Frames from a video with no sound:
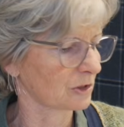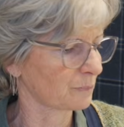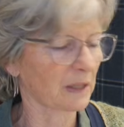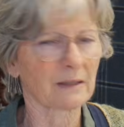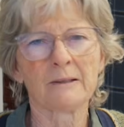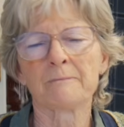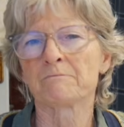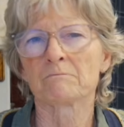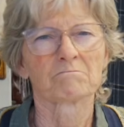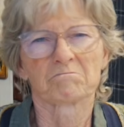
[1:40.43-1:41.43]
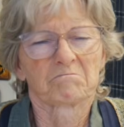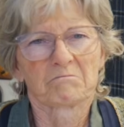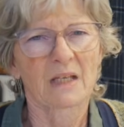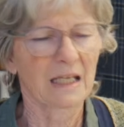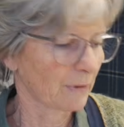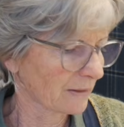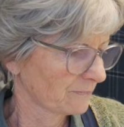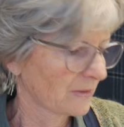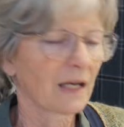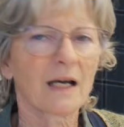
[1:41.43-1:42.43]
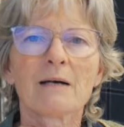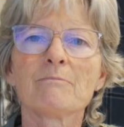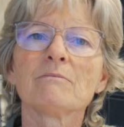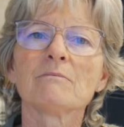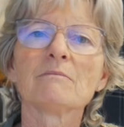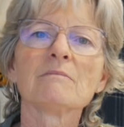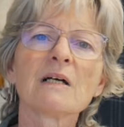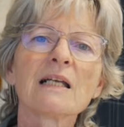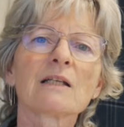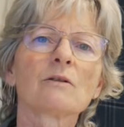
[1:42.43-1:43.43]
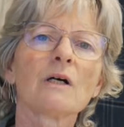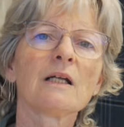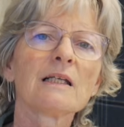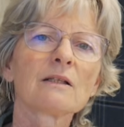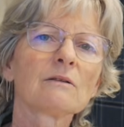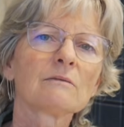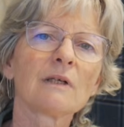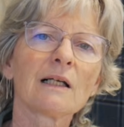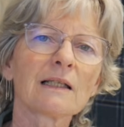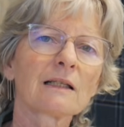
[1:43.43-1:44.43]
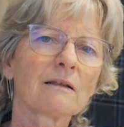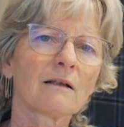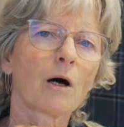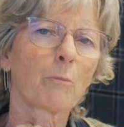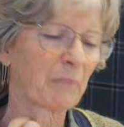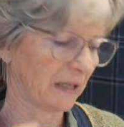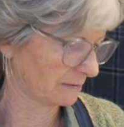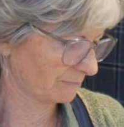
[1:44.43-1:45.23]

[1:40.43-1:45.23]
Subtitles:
But anyway, a little up bit.